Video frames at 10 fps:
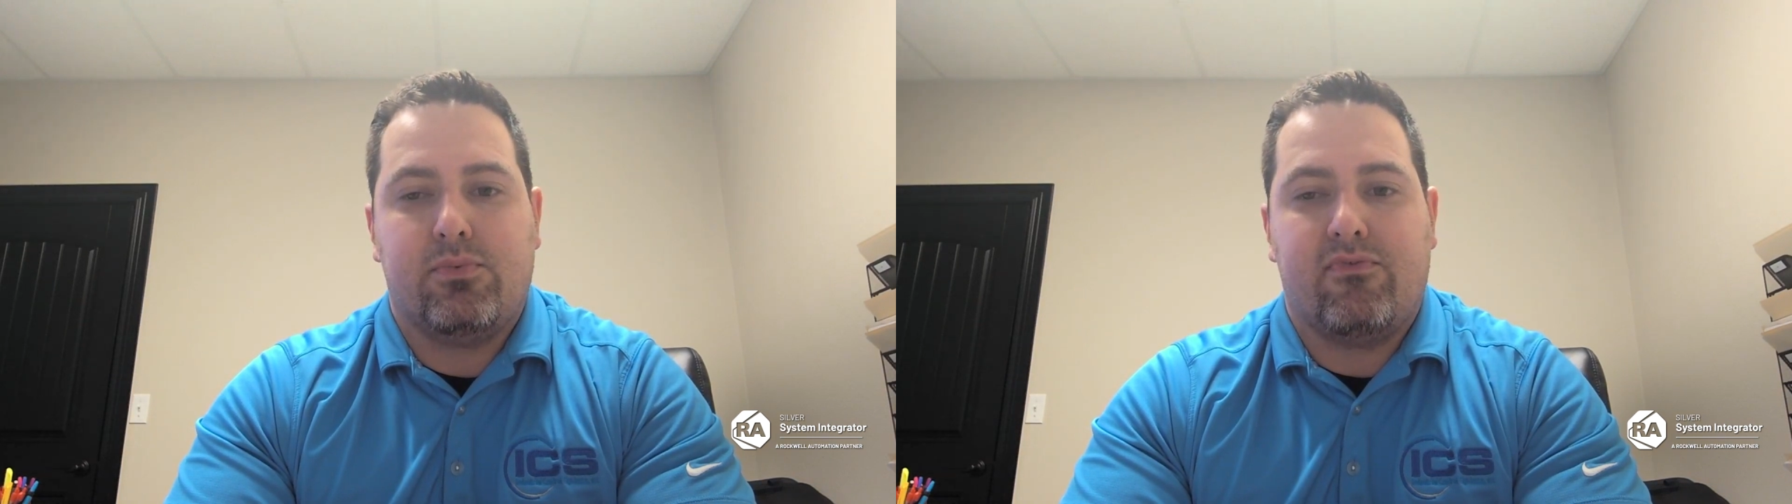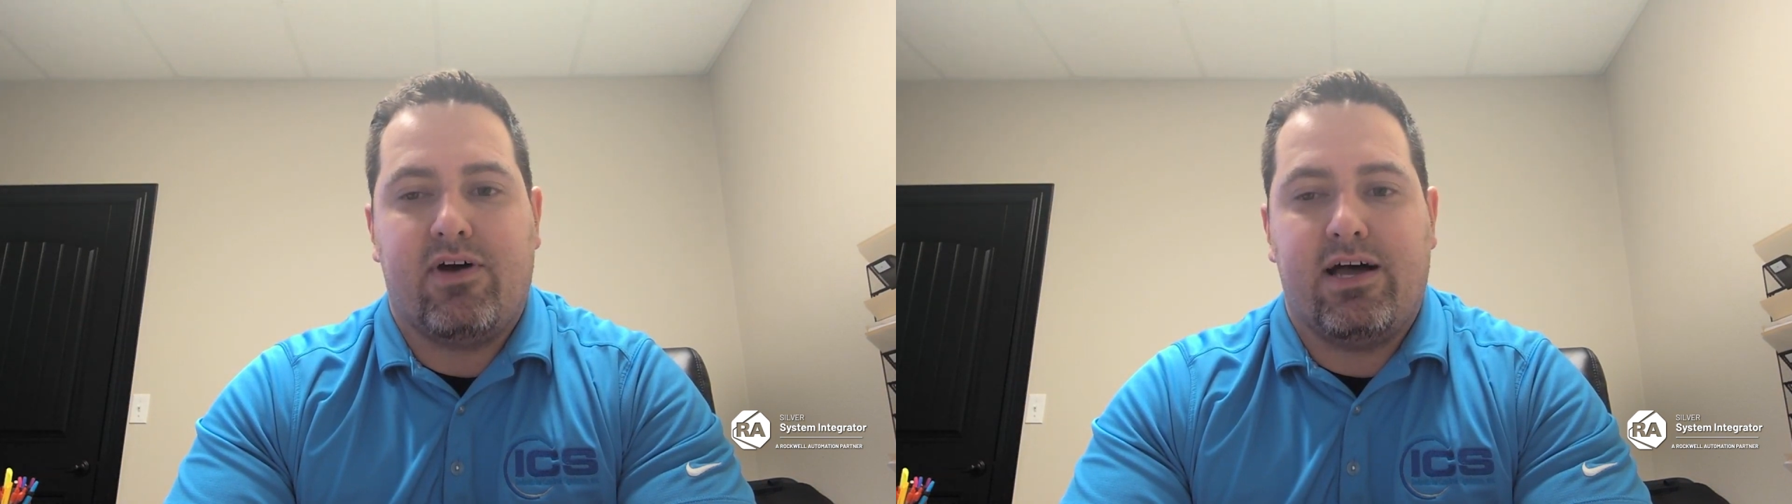
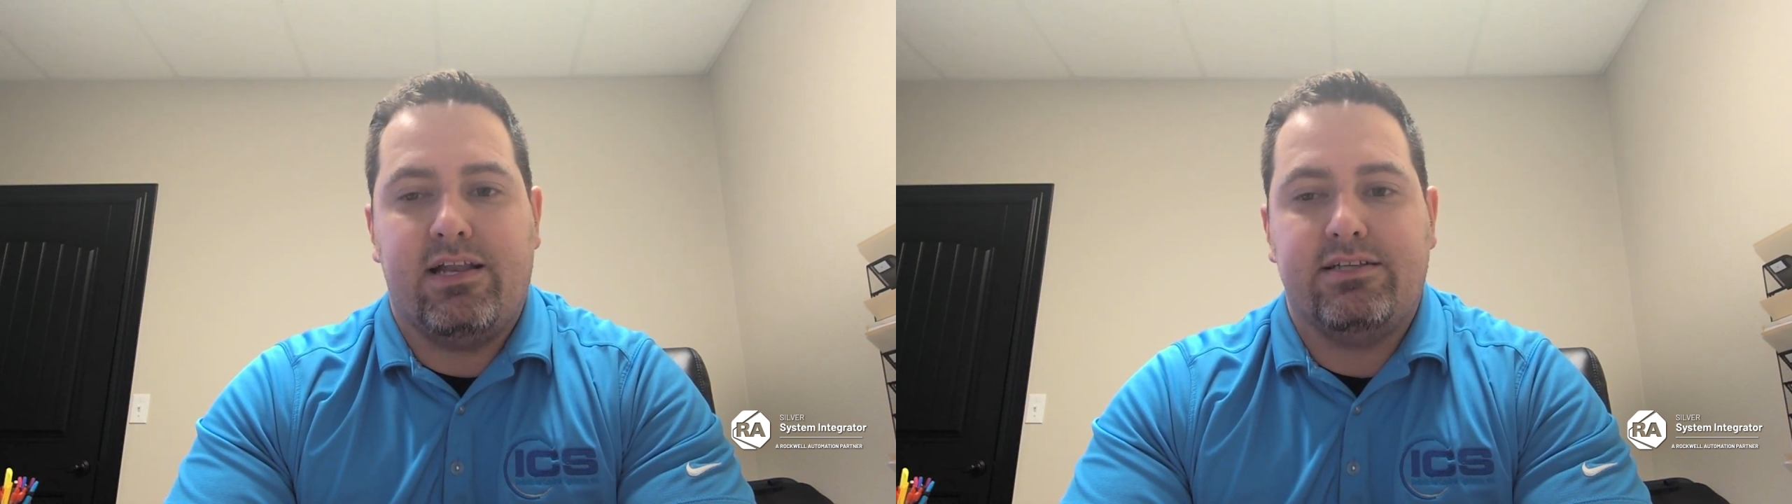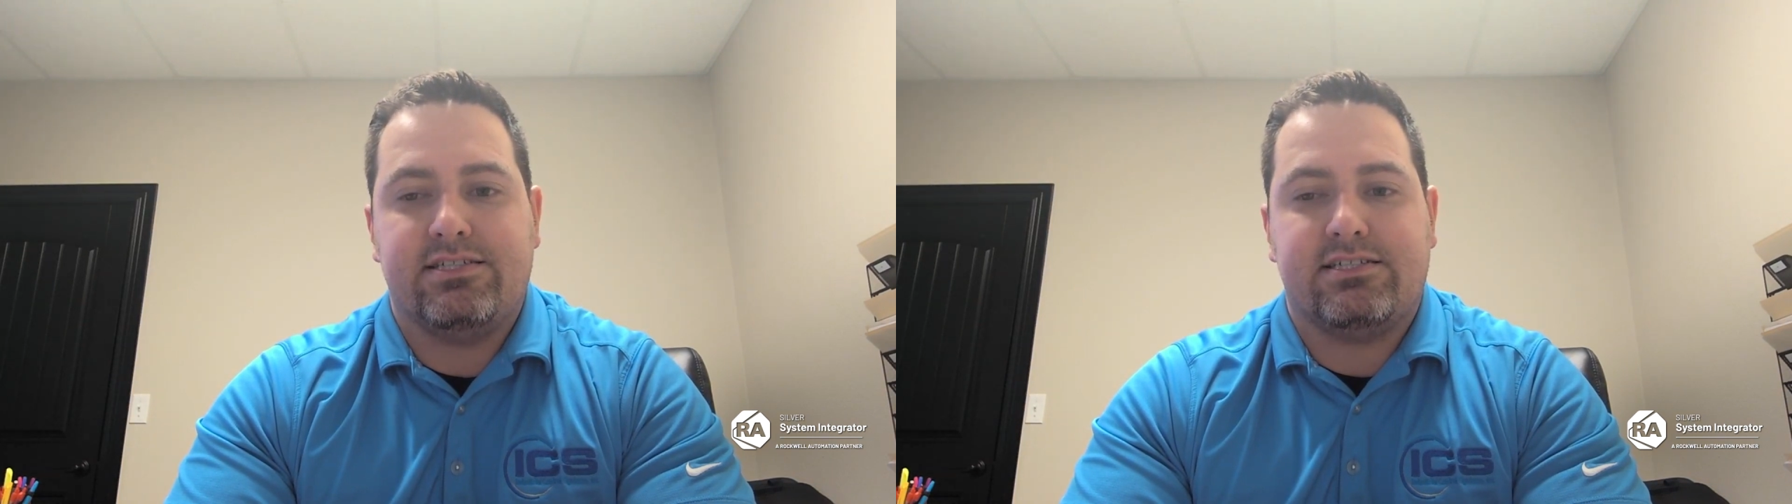
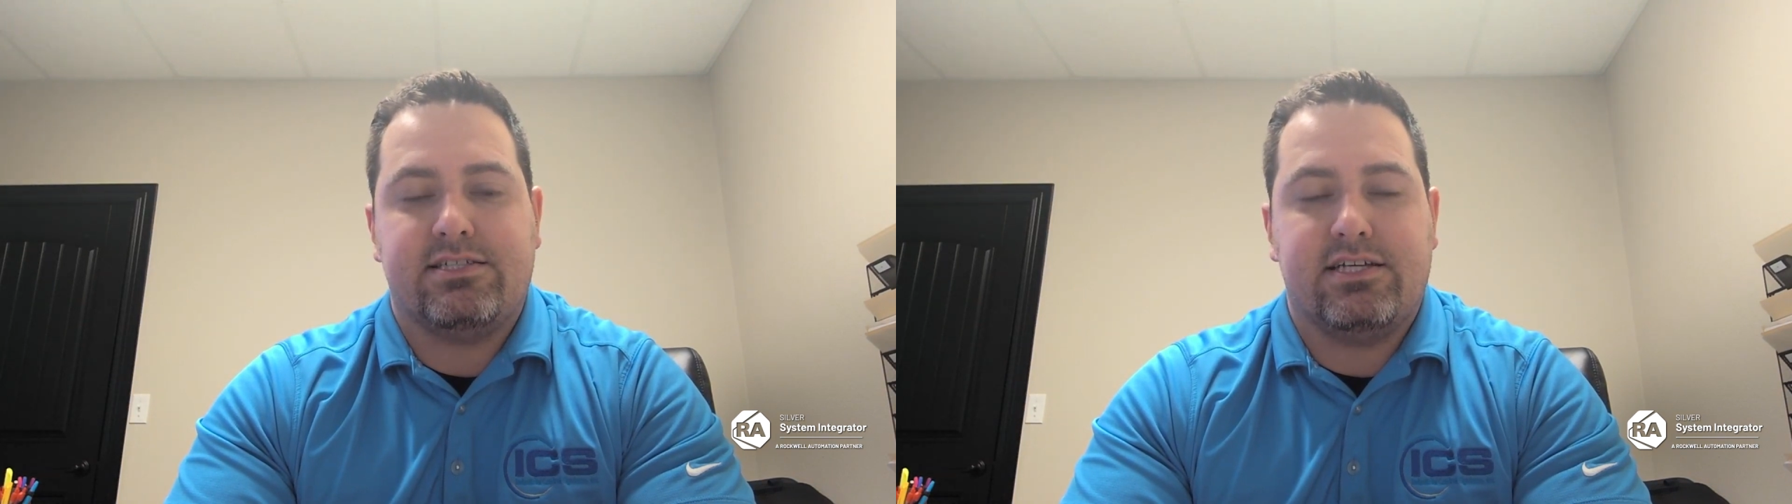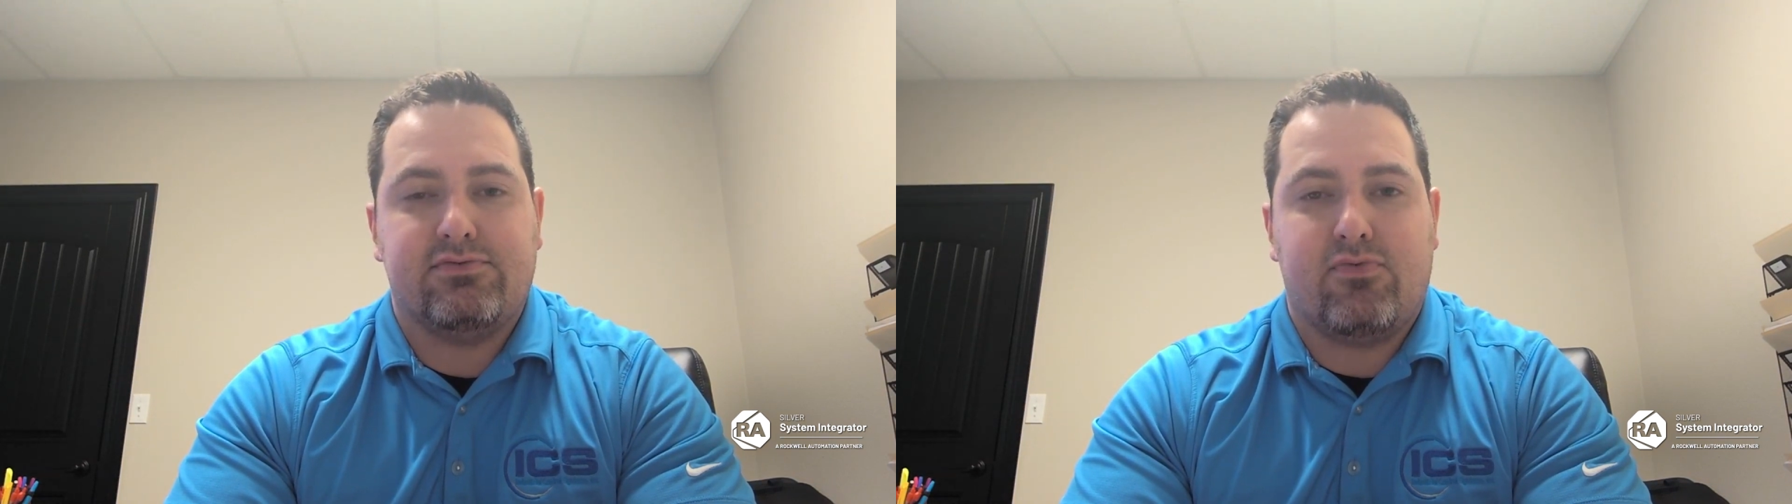provide
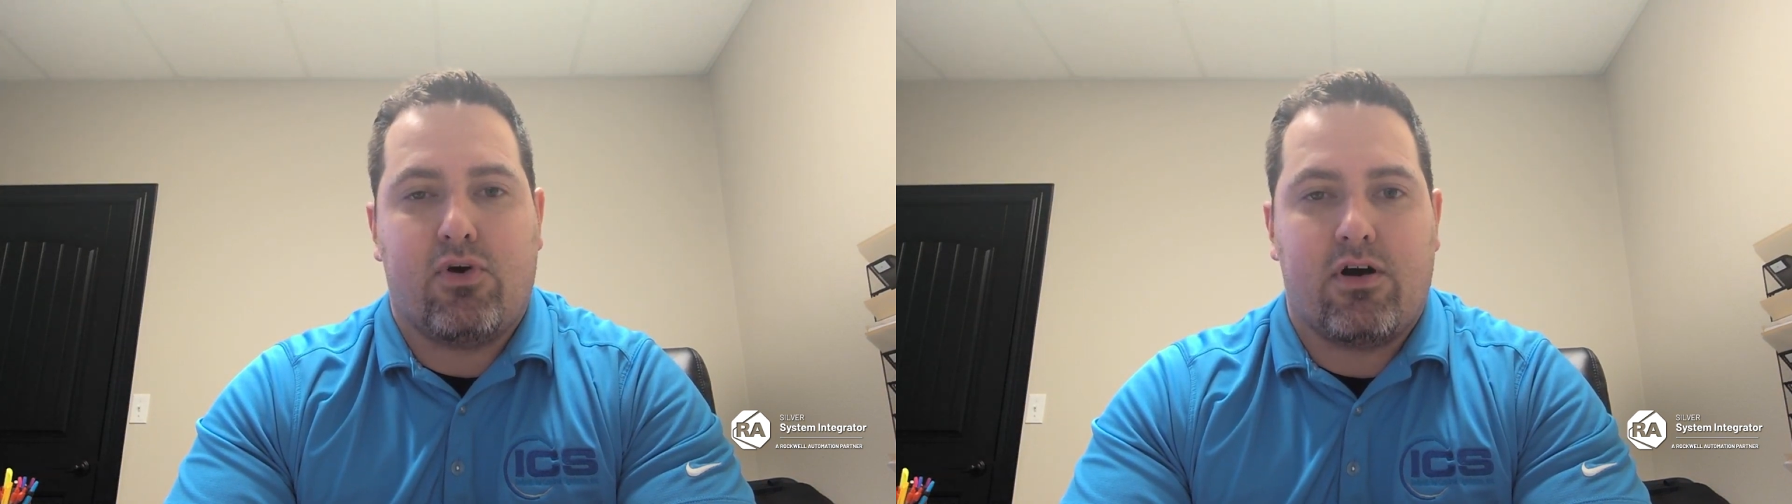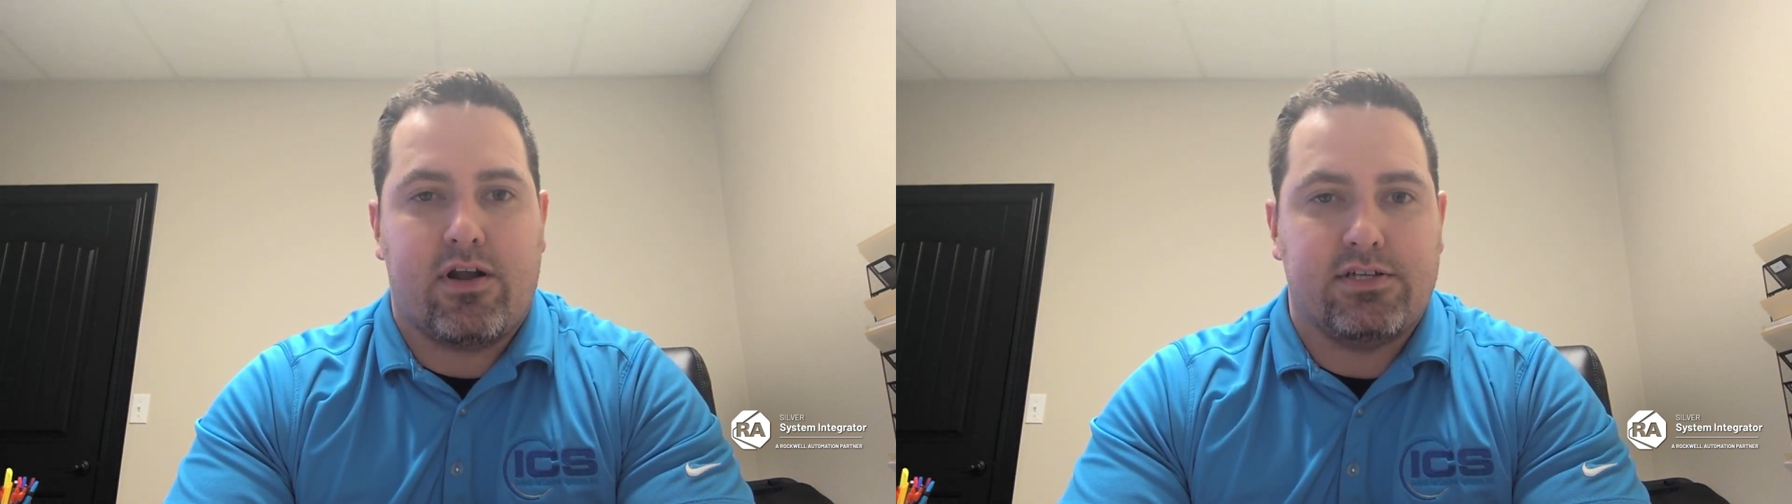success
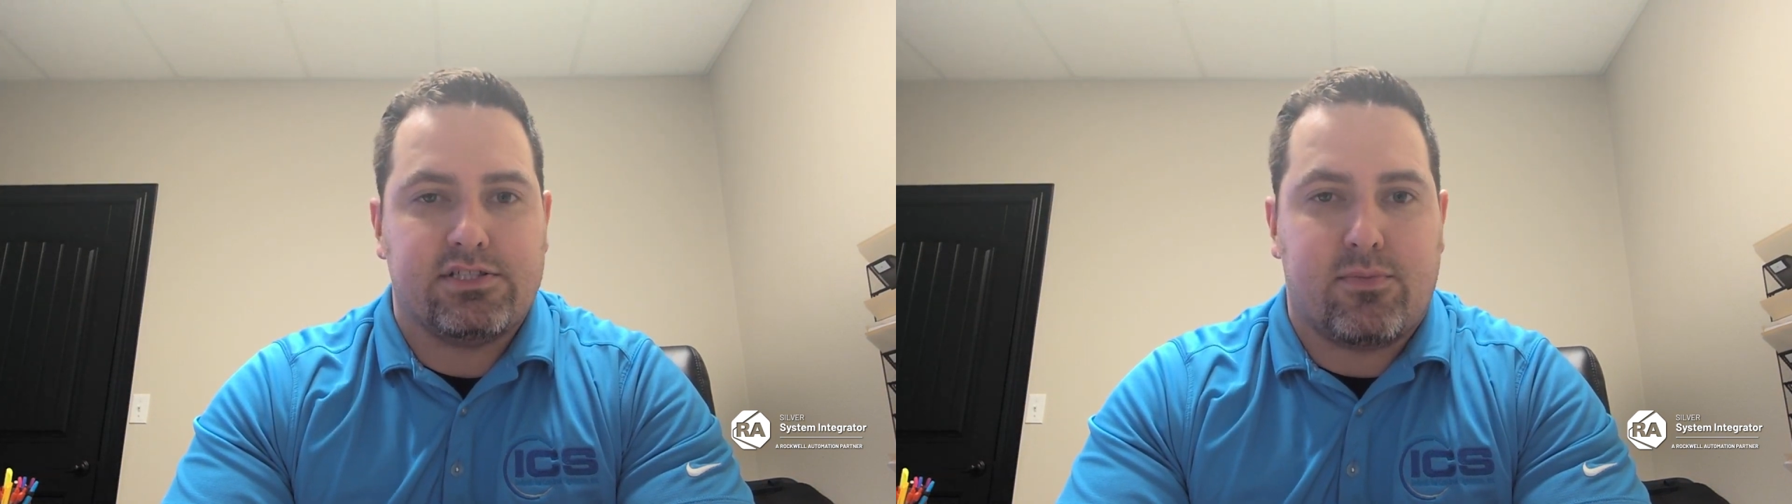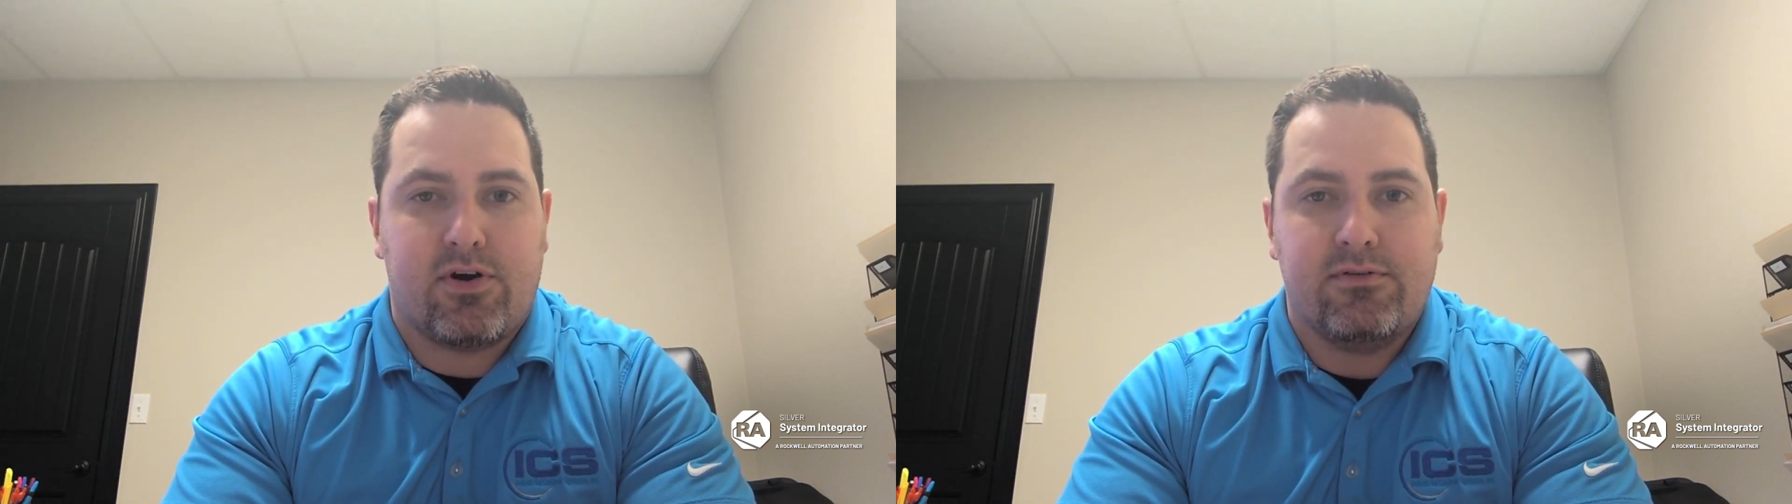for our
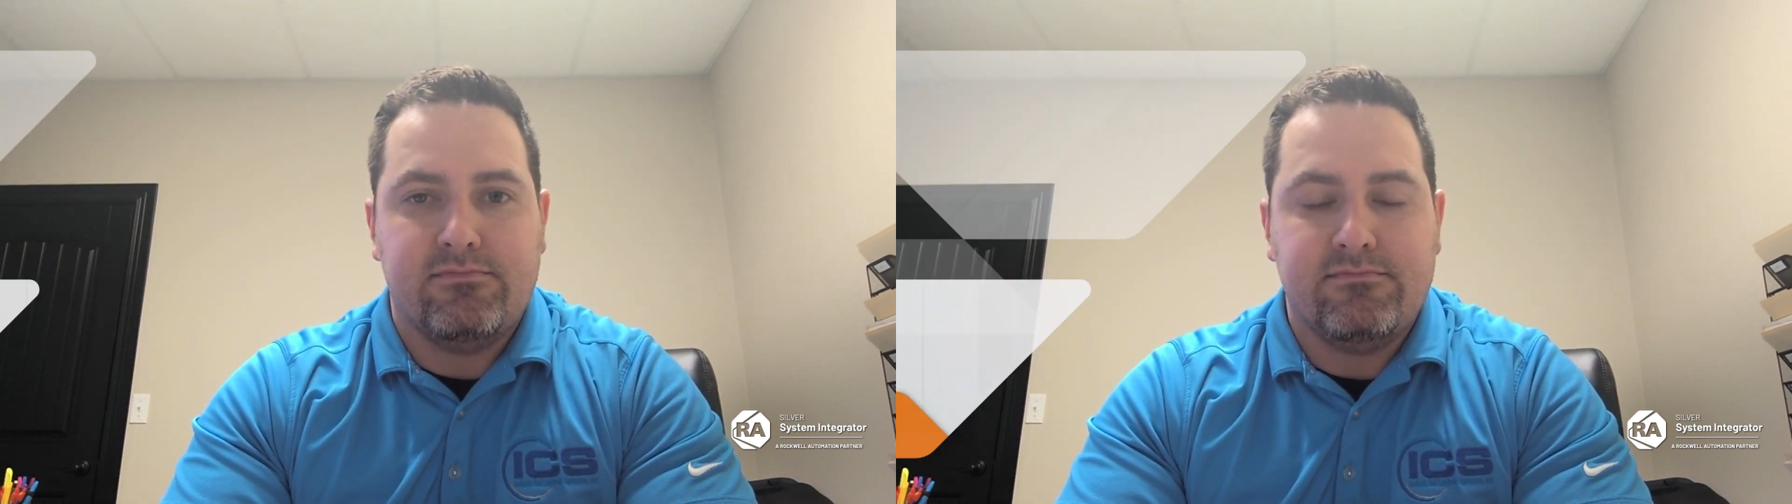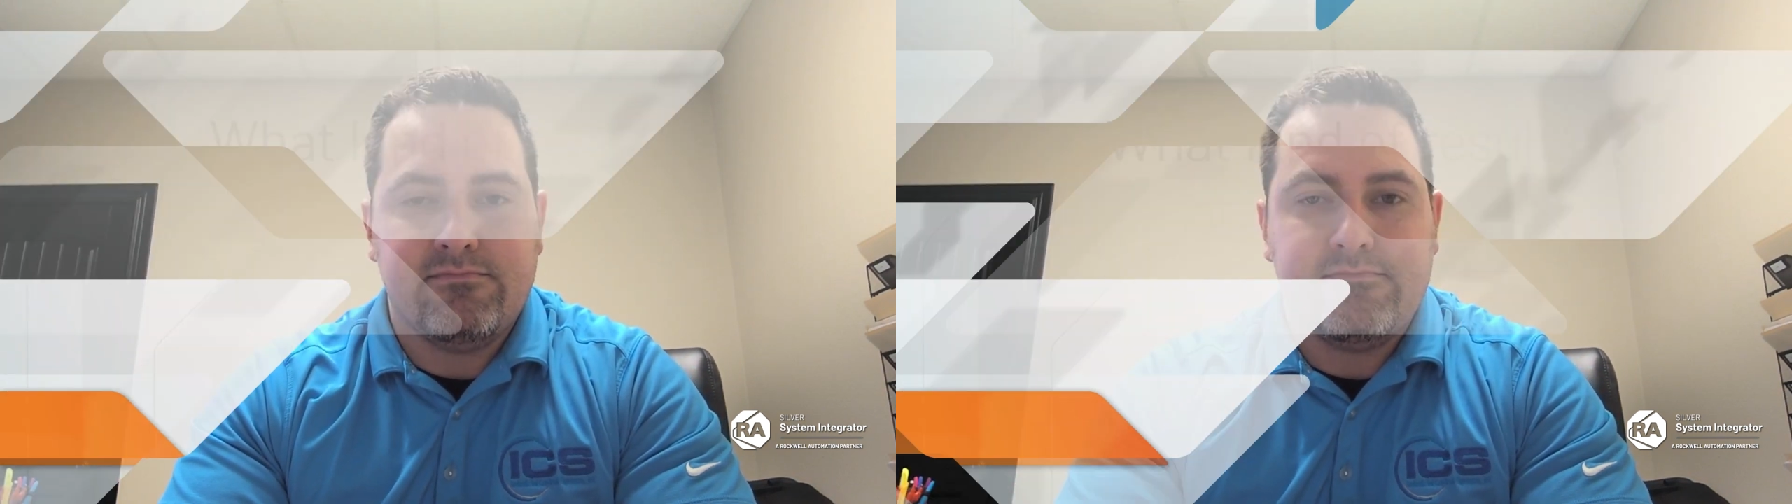customer.